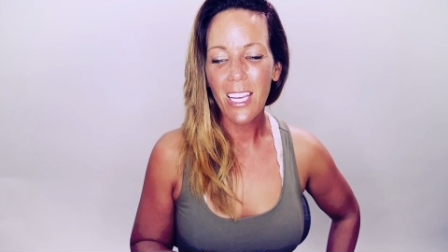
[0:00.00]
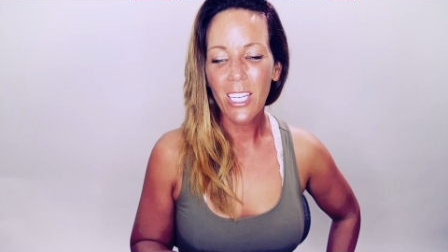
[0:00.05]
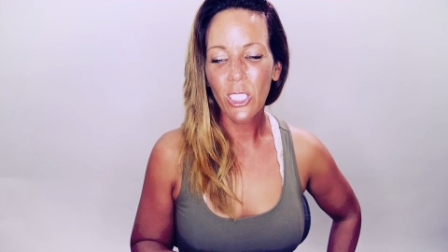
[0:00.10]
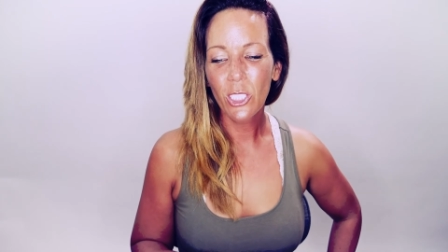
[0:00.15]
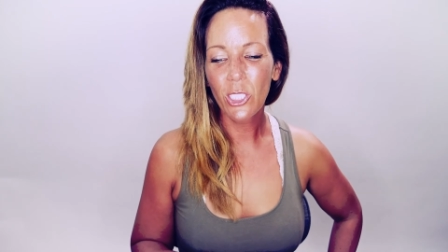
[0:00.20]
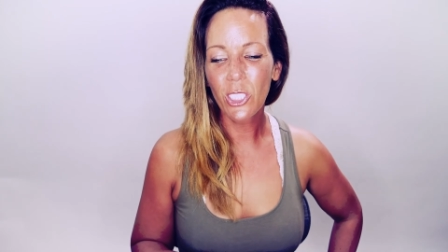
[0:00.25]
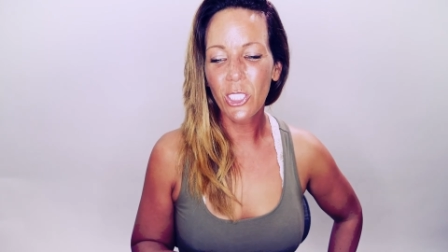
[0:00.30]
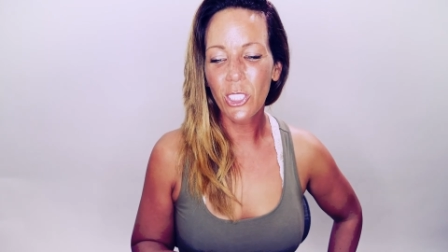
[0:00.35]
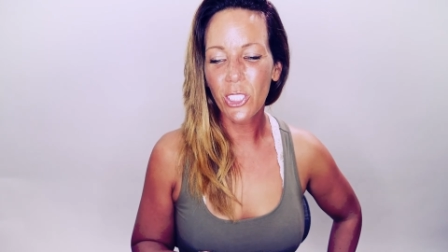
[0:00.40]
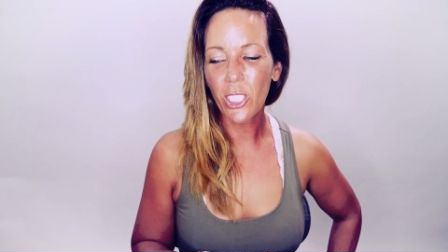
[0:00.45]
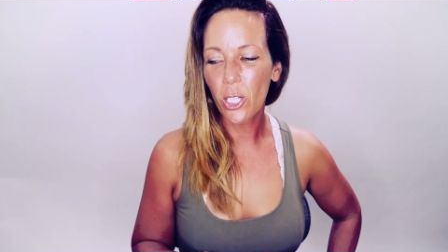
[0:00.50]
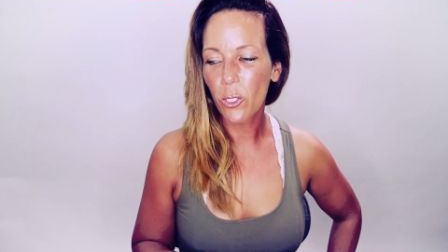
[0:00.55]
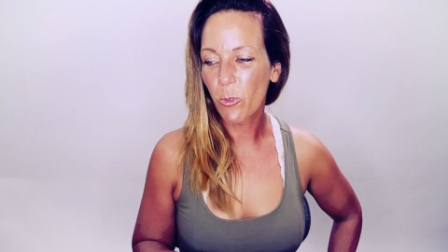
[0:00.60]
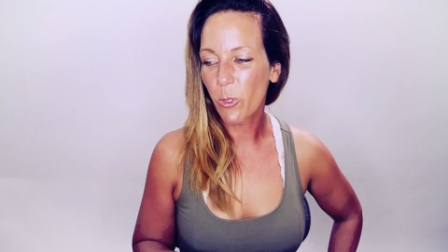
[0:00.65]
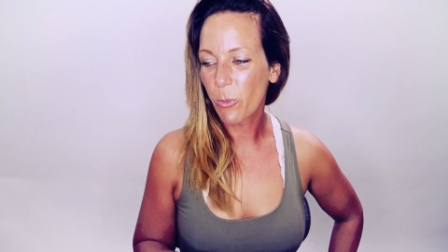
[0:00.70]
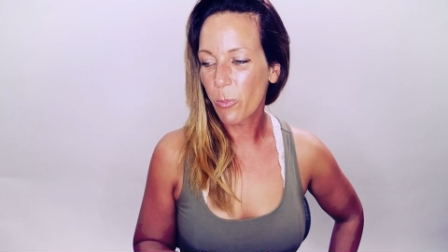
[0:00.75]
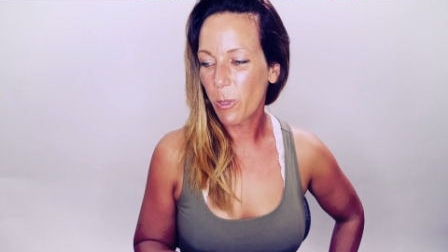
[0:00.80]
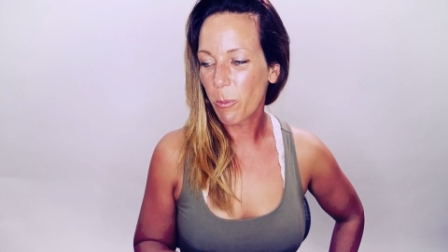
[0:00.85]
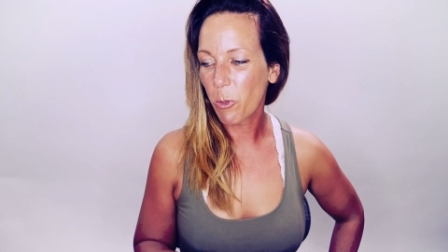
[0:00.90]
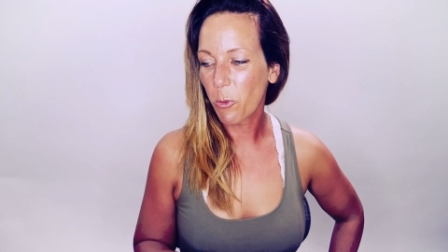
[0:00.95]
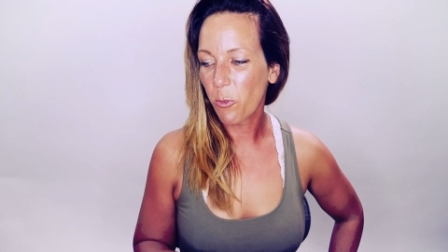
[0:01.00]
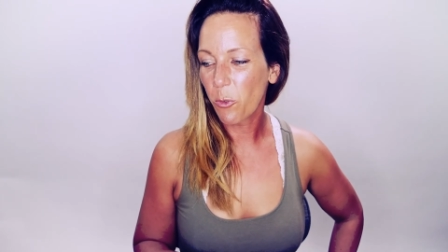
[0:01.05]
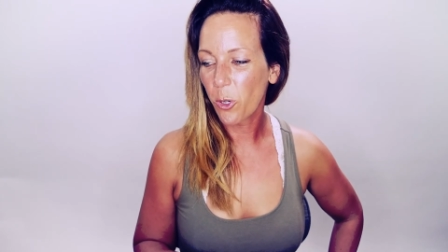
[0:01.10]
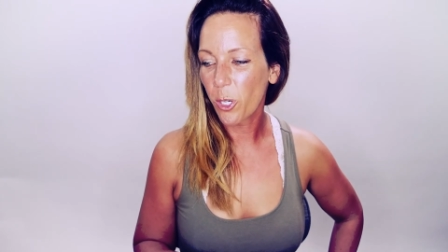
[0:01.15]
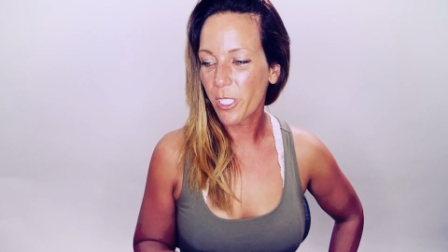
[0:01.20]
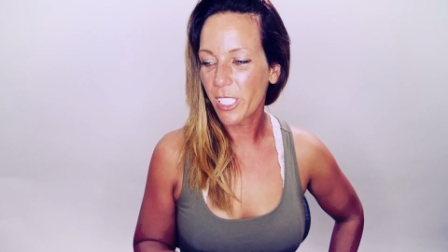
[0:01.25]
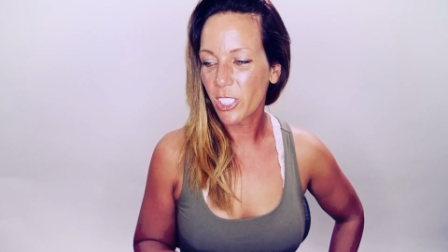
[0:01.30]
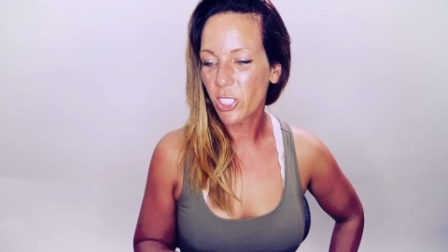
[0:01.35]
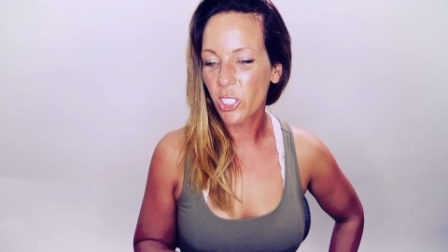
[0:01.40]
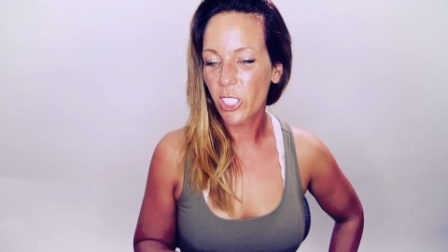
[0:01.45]
She's shared with me
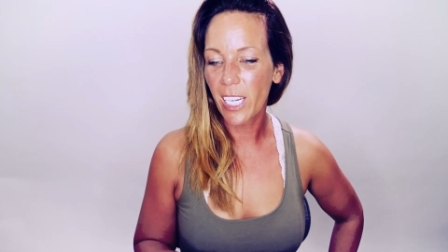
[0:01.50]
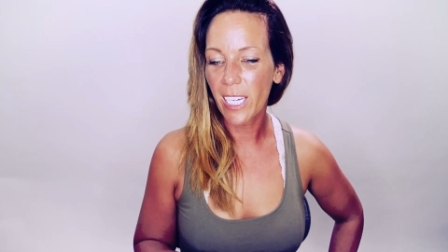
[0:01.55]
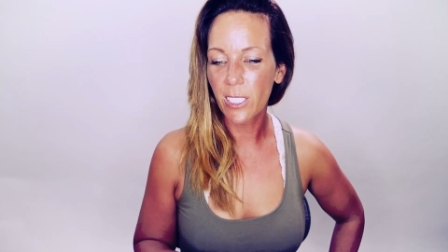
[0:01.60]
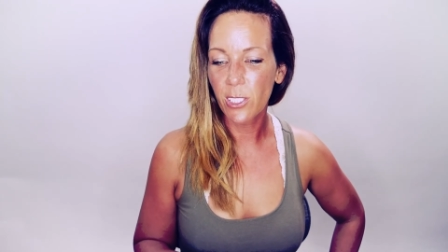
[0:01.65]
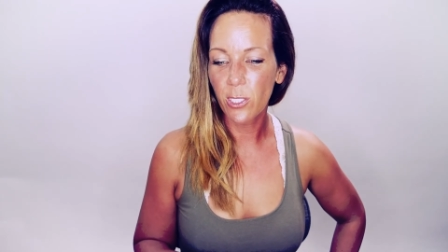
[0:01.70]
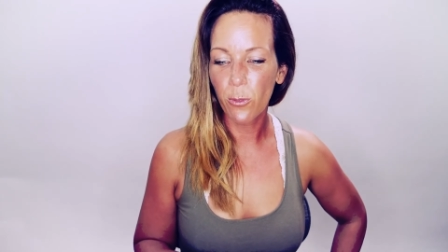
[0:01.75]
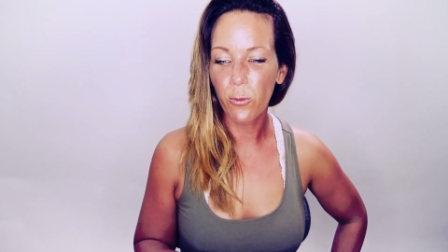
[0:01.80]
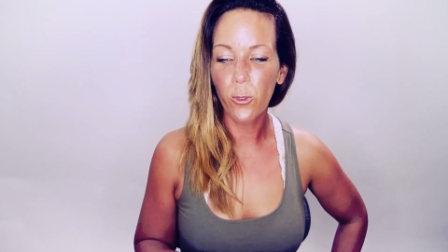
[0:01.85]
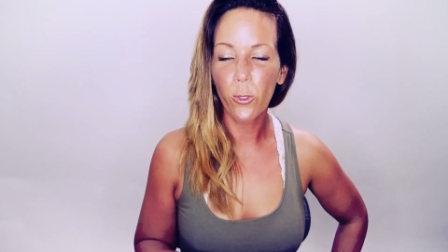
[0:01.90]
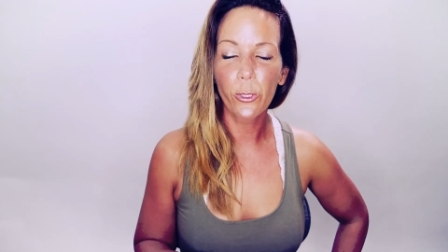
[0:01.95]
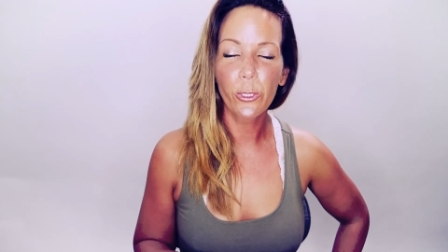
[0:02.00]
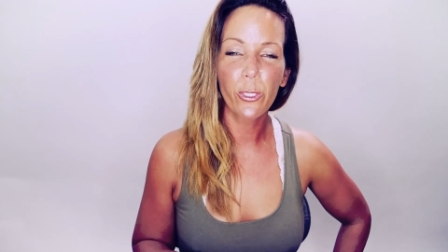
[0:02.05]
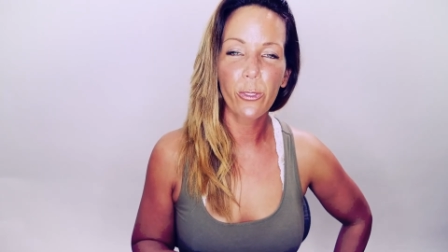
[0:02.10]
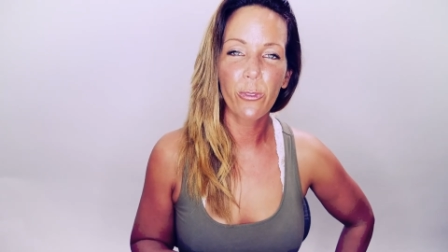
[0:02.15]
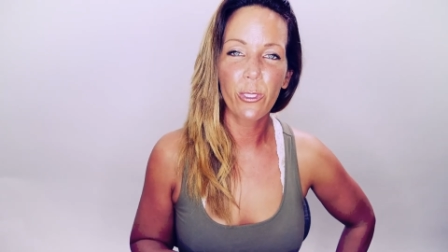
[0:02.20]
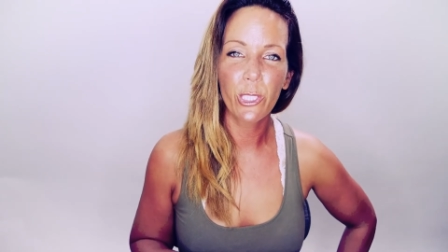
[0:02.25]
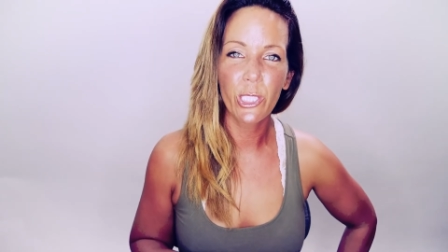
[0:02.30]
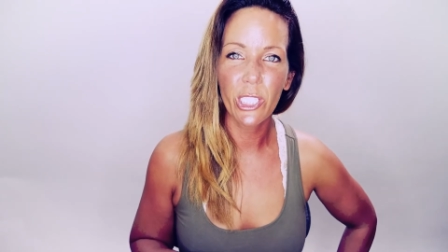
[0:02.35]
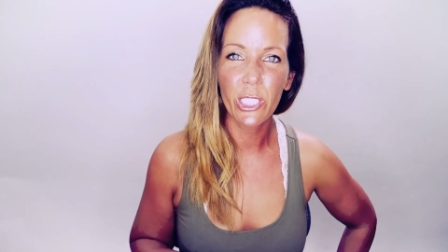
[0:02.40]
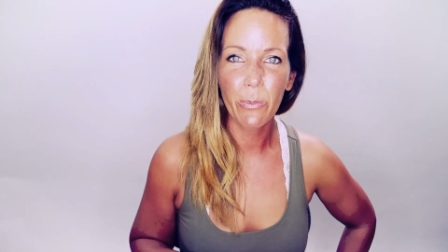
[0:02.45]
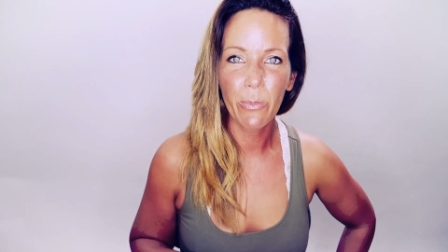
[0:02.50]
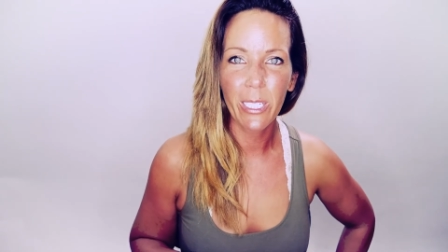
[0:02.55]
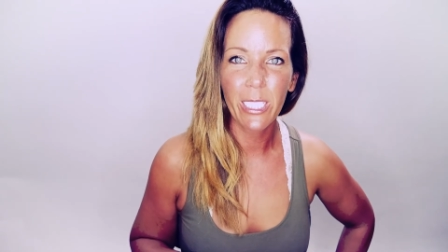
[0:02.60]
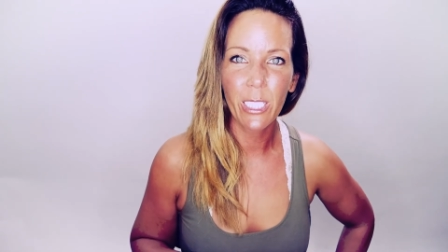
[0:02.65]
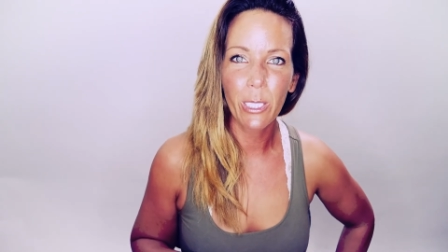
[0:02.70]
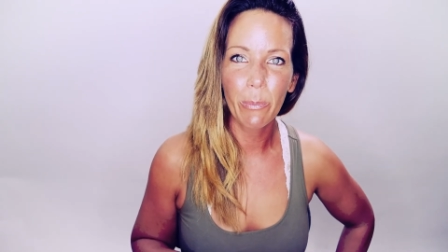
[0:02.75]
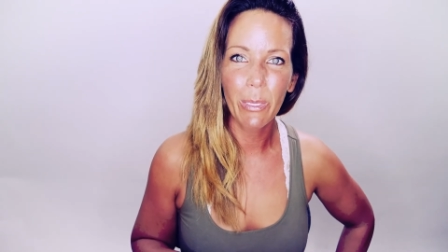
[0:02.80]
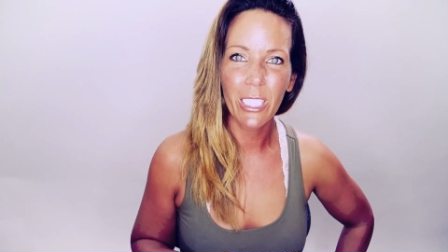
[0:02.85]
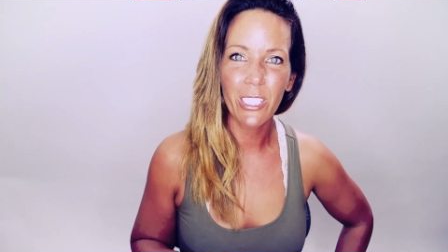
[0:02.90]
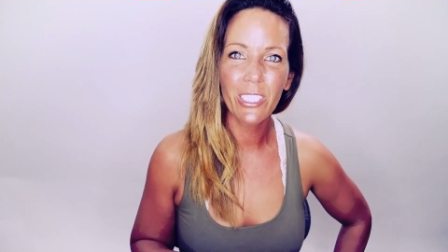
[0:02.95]
before that she has a folder for just my
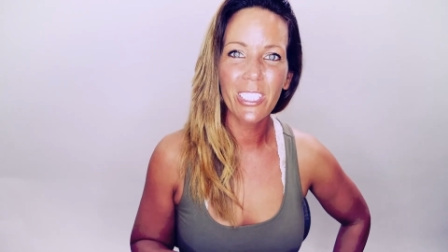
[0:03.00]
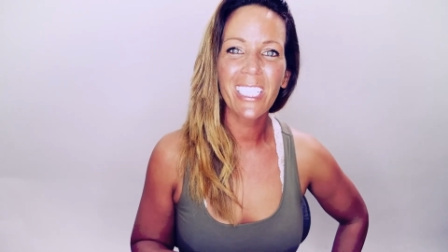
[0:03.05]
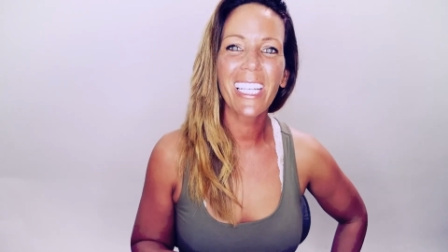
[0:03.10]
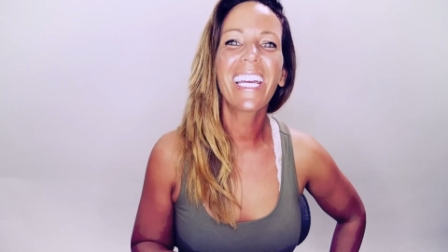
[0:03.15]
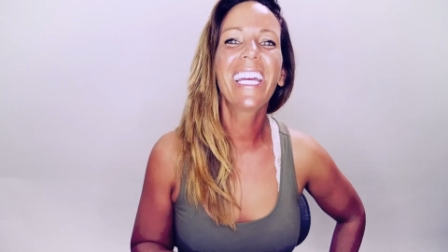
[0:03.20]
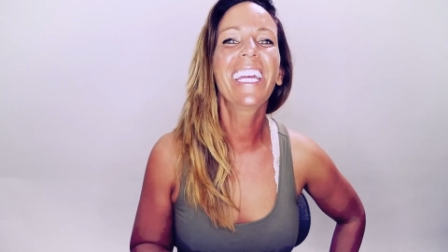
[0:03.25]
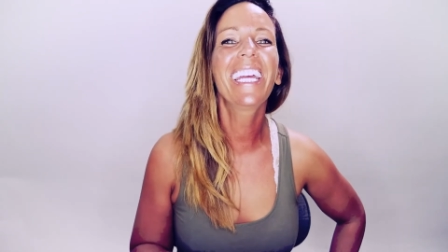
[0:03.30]
emails.